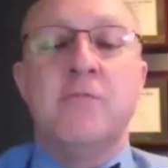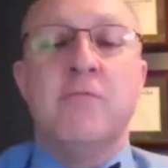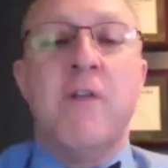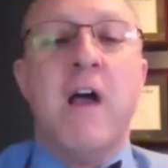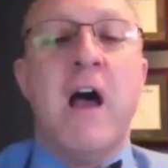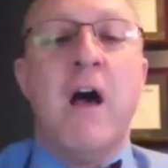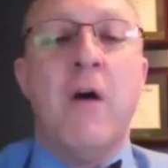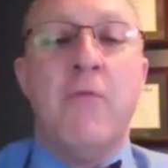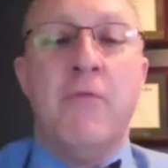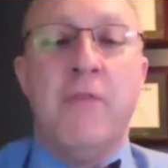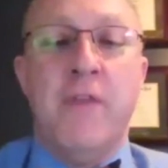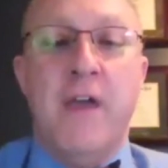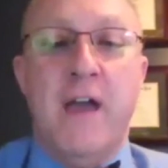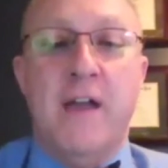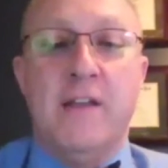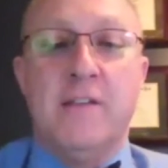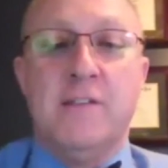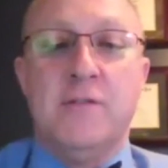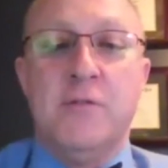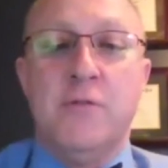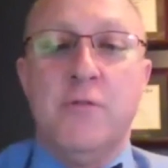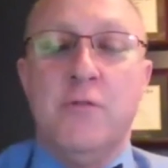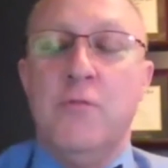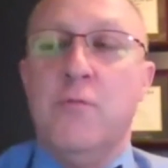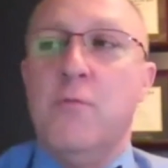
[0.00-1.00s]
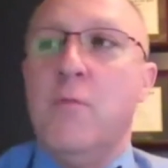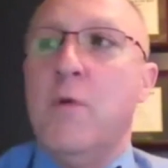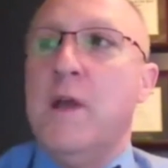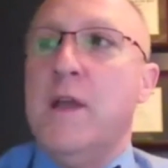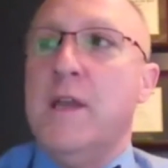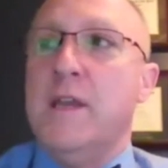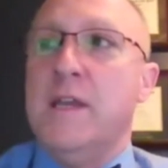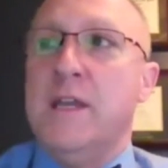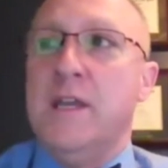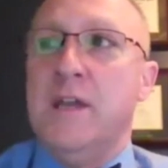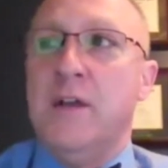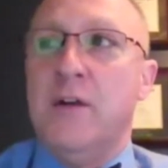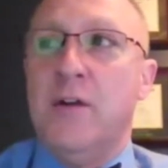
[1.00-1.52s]
around that. So you might
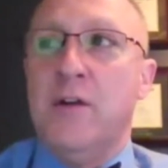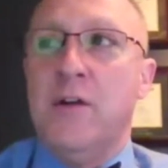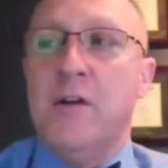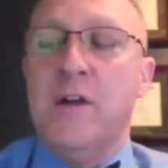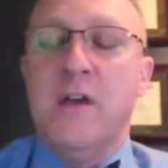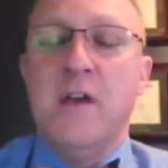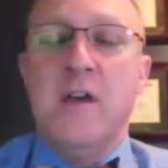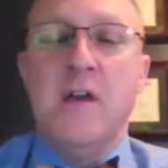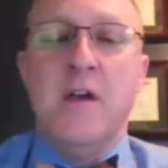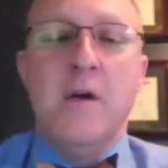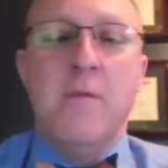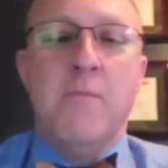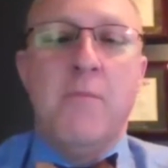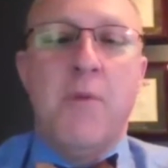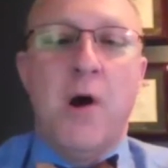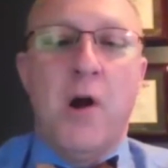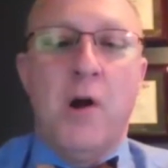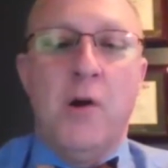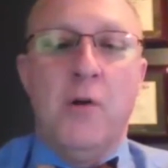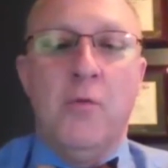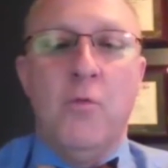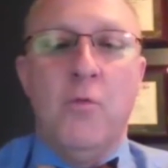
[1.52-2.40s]
hear Part